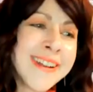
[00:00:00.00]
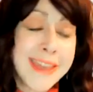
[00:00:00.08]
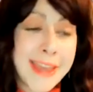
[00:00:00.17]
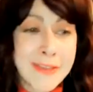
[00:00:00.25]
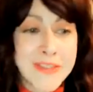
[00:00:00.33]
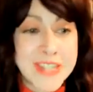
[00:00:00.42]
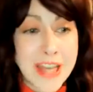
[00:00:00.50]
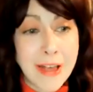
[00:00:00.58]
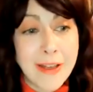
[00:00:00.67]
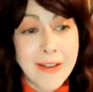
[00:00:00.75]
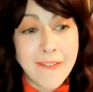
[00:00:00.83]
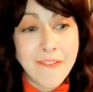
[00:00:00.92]
gives a
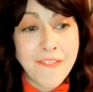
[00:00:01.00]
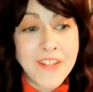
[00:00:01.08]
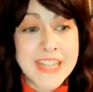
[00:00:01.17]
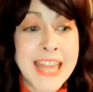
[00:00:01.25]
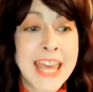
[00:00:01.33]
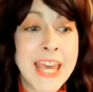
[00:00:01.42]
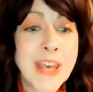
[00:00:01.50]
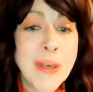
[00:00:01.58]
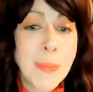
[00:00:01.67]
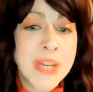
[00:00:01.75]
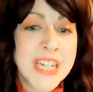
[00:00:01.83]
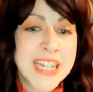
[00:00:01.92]

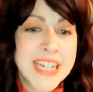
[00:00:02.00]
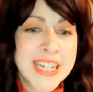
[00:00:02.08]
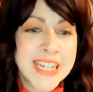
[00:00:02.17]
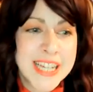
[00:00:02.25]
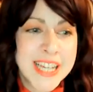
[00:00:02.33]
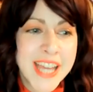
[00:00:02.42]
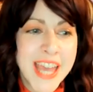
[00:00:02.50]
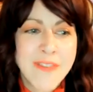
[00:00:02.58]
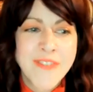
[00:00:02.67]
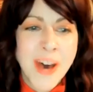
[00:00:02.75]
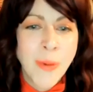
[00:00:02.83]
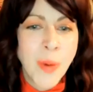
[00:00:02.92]
flip
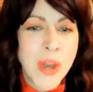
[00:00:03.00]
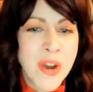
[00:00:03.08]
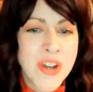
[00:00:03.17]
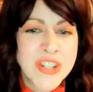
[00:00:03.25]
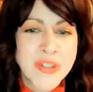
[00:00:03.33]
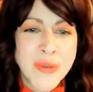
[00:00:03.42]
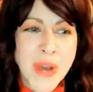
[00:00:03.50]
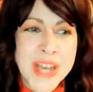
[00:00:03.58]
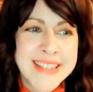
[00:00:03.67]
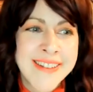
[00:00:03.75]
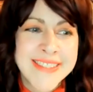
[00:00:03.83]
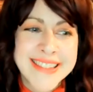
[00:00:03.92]
if I wear a
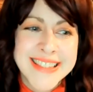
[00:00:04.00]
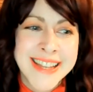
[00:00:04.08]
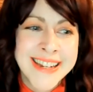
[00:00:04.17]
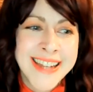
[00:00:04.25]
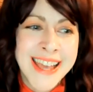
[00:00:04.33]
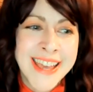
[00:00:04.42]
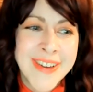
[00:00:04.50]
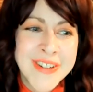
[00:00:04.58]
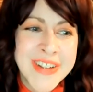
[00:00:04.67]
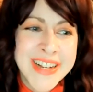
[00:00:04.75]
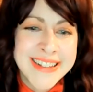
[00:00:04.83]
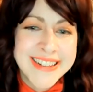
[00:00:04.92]
dress on Sunday or
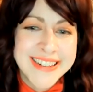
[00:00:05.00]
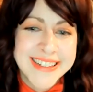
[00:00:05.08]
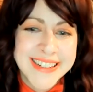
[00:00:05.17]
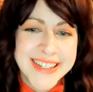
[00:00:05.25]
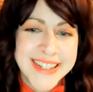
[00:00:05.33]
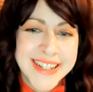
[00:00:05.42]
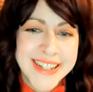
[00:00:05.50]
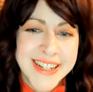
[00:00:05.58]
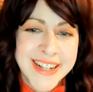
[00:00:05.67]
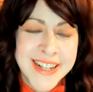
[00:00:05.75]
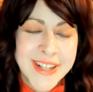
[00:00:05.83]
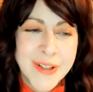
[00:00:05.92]
not?
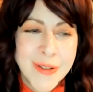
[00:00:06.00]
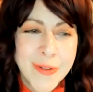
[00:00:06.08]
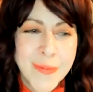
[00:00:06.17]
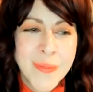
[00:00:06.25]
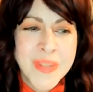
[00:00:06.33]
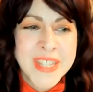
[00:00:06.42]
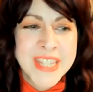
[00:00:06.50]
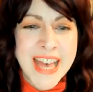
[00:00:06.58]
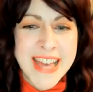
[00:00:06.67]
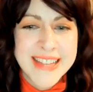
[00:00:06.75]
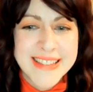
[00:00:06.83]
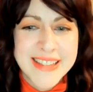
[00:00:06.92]

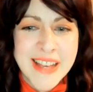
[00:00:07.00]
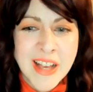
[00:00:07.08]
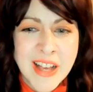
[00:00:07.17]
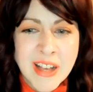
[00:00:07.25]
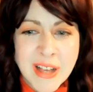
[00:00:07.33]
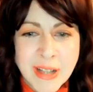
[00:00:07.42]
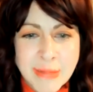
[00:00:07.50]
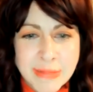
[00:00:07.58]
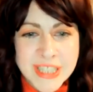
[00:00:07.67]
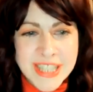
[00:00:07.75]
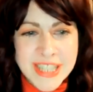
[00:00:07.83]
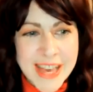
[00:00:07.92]
Besides, by
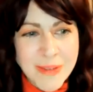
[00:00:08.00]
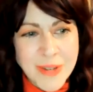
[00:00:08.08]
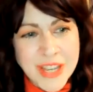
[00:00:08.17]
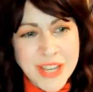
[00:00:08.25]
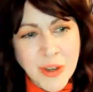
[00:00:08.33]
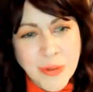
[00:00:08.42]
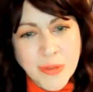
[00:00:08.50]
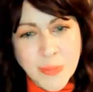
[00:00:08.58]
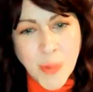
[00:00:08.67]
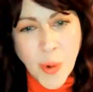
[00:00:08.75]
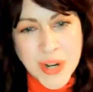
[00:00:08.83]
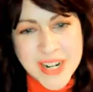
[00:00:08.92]
the time we get home from
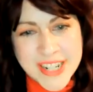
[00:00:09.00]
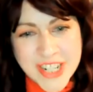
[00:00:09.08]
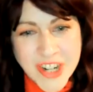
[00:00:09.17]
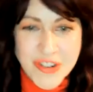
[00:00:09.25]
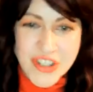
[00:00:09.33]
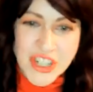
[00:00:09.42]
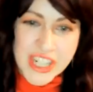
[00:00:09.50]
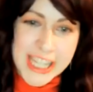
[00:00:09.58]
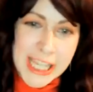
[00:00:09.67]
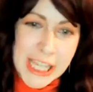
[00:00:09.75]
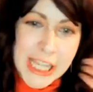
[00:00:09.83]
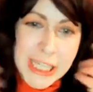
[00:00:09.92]
morning church and
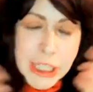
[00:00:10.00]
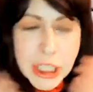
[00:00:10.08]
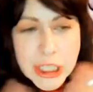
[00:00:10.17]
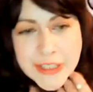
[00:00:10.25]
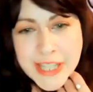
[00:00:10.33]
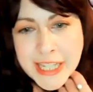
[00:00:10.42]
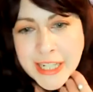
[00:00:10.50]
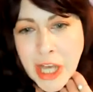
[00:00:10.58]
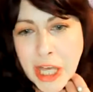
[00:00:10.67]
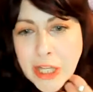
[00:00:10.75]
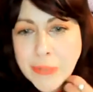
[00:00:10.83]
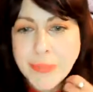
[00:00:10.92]
eat and clean
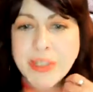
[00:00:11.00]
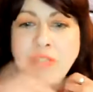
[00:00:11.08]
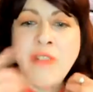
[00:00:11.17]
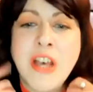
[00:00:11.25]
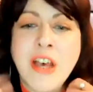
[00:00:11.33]
up and